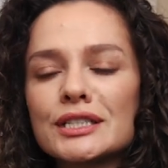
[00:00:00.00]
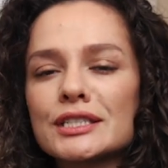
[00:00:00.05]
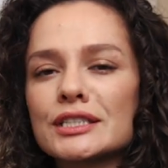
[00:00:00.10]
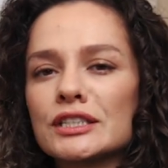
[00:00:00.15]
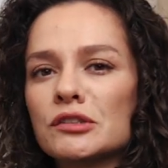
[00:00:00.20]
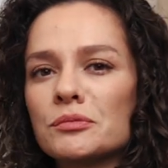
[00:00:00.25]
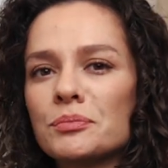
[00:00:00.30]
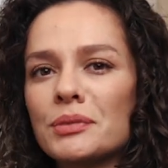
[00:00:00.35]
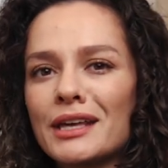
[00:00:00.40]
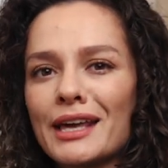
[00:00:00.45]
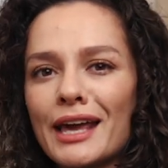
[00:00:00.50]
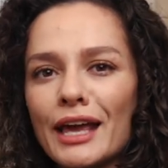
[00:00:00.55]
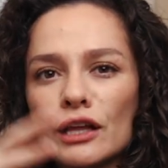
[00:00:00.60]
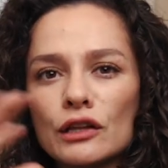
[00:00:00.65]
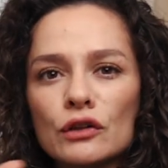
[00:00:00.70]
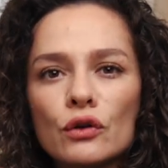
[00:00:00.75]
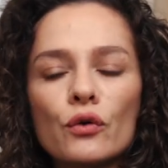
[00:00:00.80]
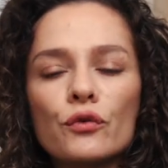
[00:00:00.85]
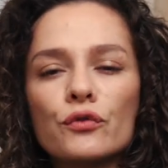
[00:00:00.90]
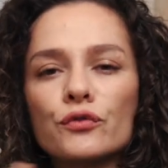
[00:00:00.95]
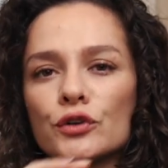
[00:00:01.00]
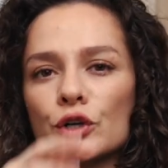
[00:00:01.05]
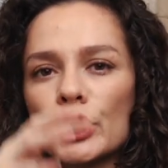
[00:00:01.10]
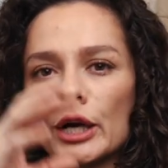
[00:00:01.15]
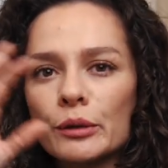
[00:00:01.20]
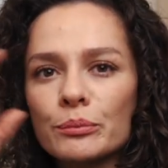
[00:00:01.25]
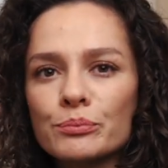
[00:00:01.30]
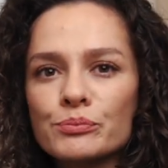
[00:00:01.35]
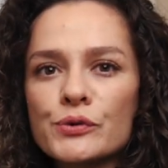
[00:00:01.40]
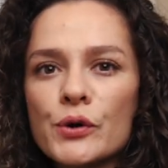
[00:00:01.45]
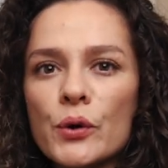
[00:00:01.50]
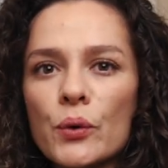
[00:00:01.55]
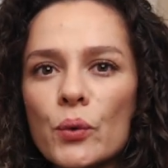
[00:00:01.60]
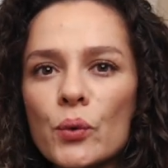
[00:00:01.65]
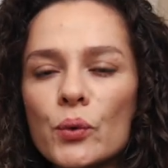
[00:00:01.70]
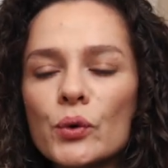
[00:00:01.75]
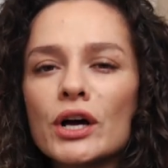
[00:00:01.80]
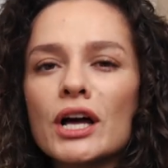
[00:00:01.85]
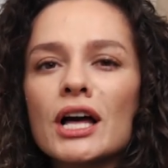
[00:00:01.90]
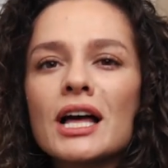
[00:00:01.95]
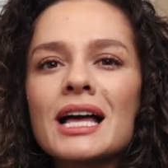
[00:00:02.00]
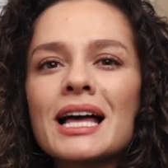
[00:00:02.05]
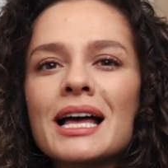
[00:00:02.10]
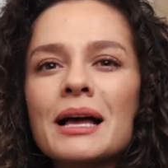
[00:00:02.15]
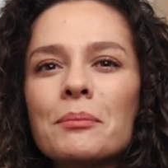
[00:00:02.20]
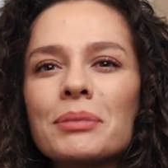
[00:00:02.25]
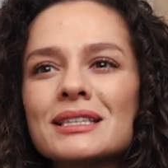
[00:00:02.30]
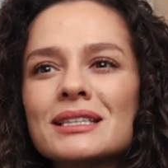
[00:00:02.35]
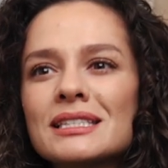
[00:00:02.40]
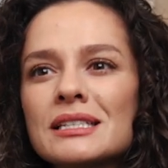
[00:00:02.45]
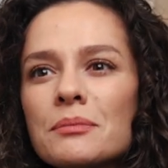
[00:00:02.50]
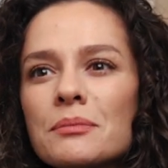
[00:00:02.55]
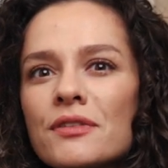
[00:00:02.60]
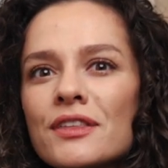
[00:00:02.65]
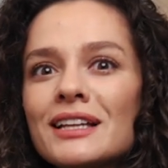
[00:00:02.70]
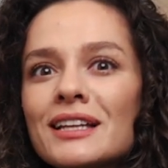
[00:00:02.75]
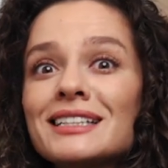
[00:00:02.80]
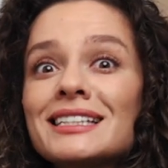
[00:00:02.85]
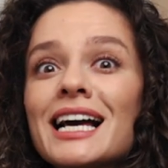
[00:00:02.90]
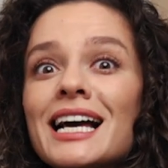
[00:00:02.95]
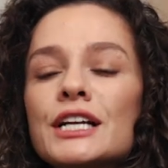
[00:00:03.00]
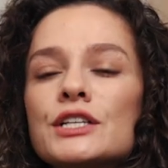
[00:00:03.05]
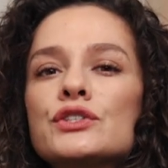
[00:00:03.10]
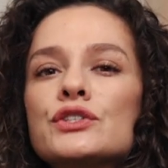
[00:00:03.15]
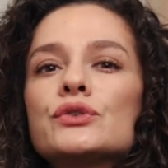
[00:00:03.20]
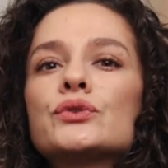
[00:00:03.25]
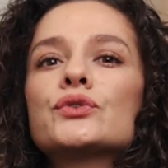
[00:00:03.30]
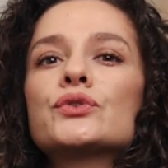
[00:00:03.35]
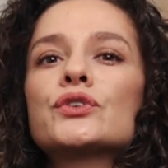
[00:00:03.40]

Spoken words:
this could be a loafer, a brogue, but something not too